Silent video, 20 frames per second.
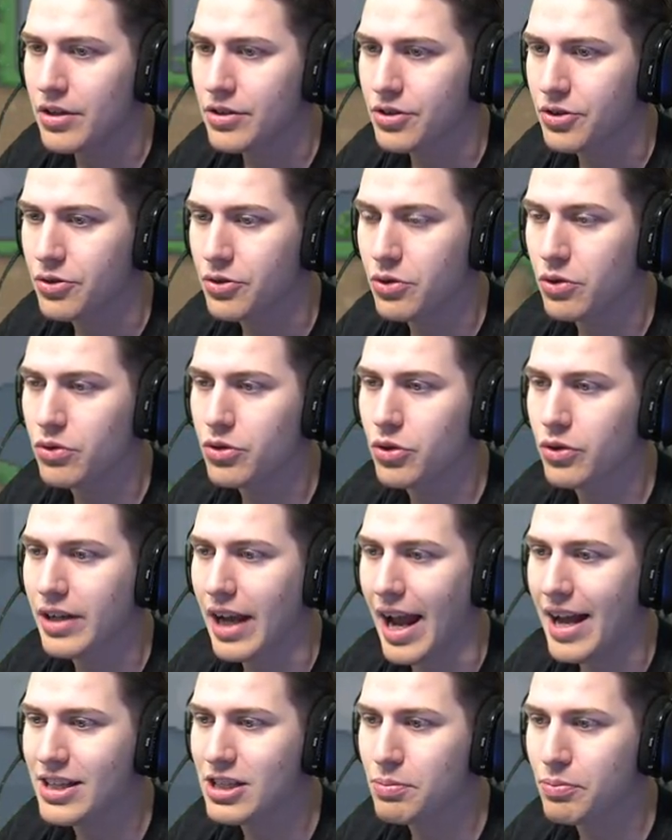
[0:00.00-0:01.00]
So you, you
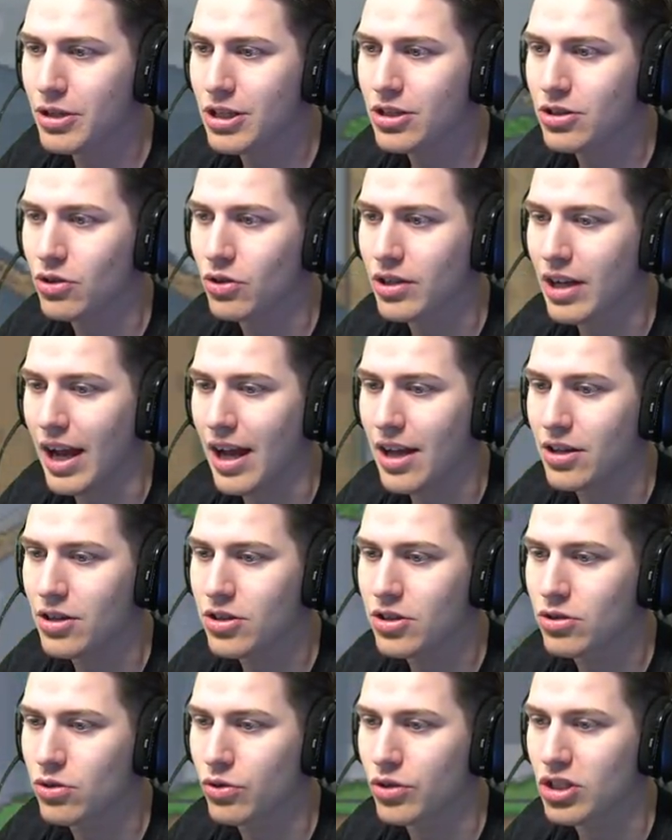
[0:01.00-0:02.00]
can't sprint, you
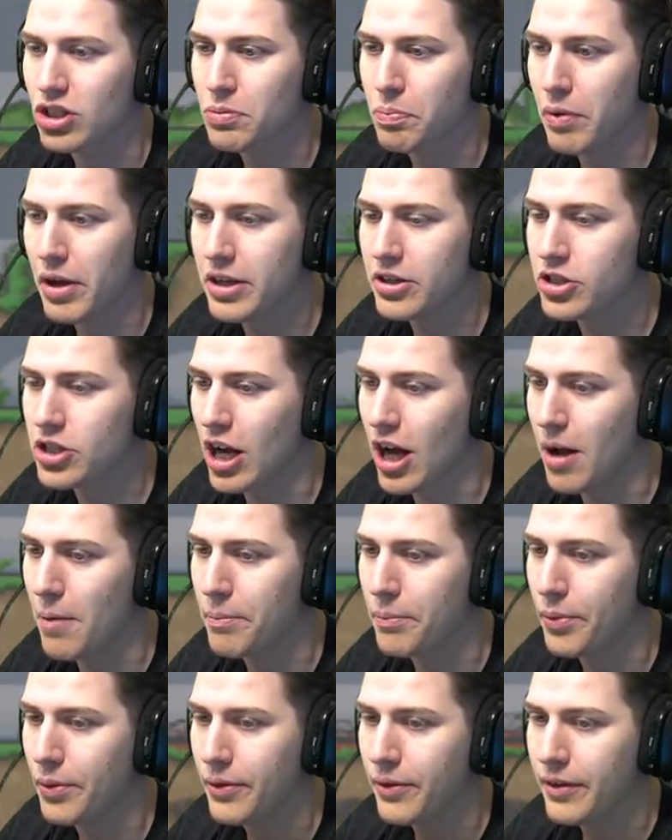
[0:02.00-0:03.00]
can't do the spin
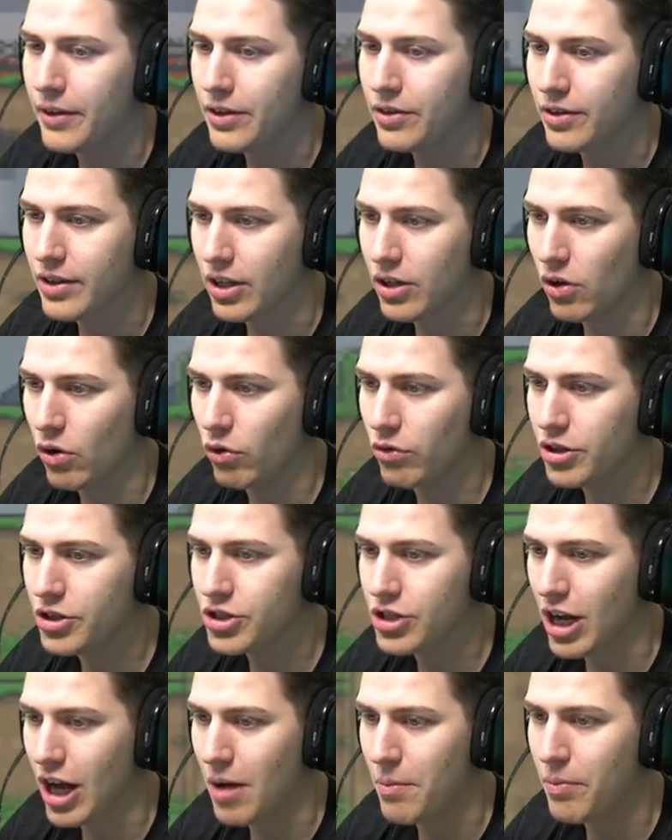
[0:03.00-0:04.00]
jump. You can only
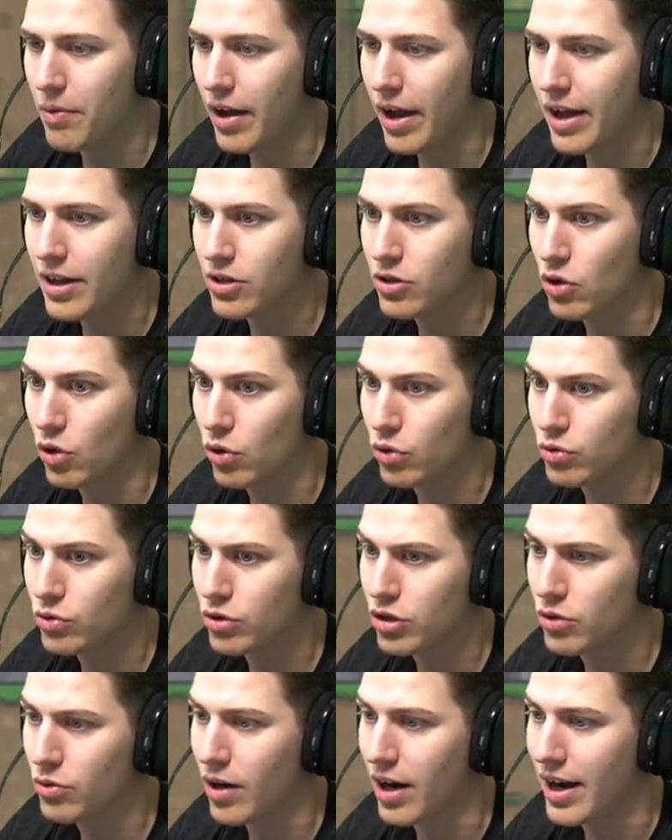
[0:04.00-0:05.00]
jump and go
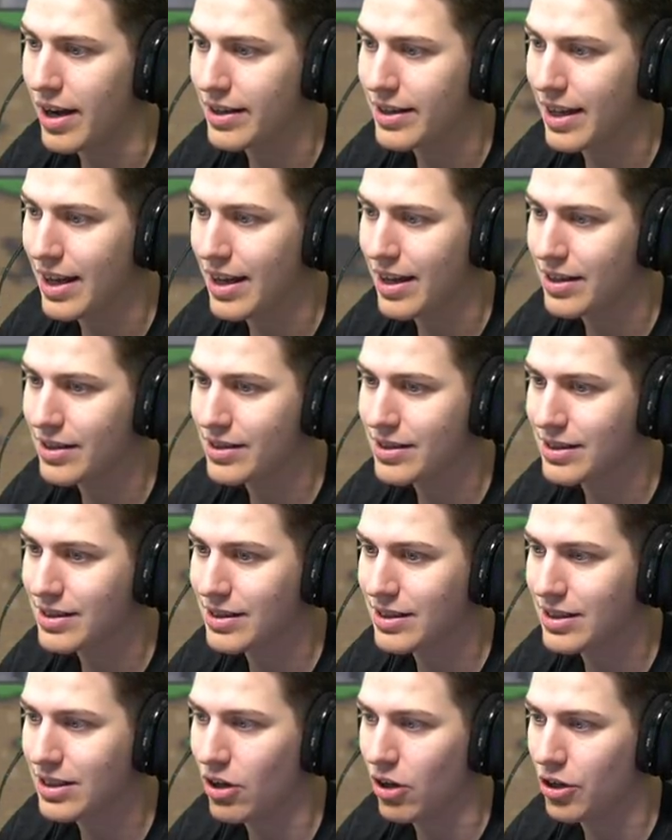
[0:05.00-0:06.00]
to the right and
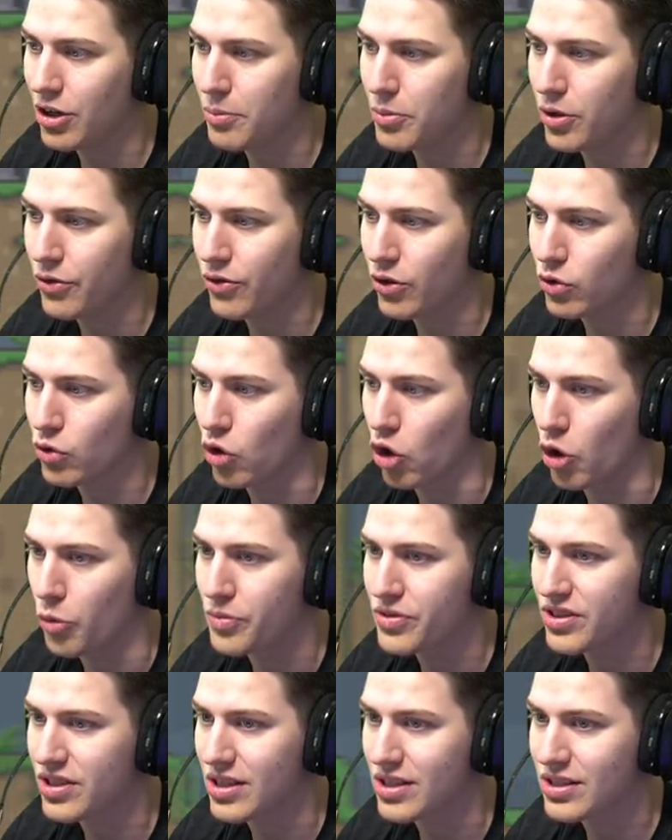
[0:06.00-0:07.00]
see all the beautiful
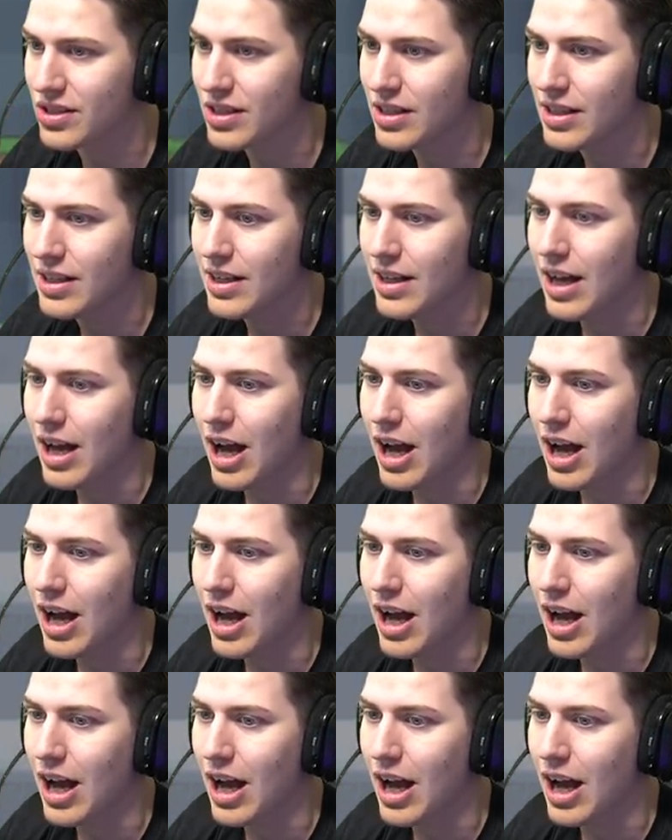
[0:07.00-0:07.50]
corpses.